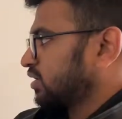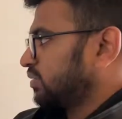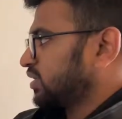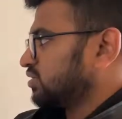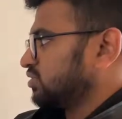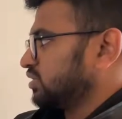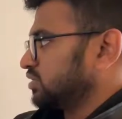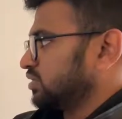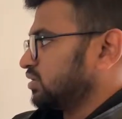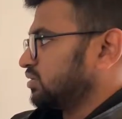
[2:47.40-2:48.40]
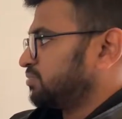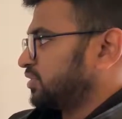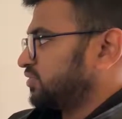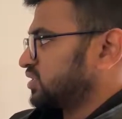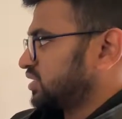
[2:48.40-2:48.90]
Coming to the
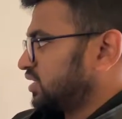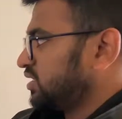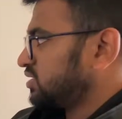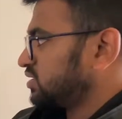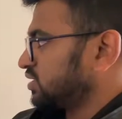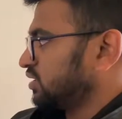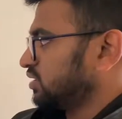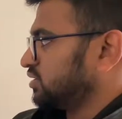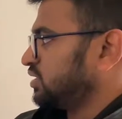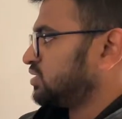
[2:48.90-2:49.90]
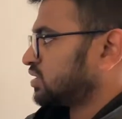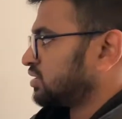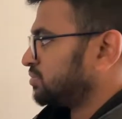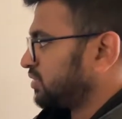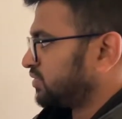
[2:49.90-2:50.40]
previous studies, these are
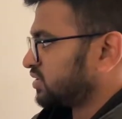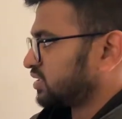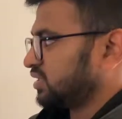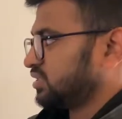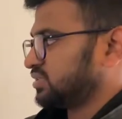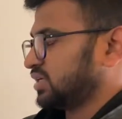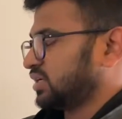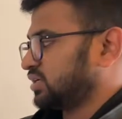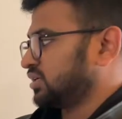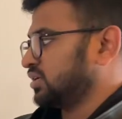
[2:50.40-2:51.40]
the previous studies that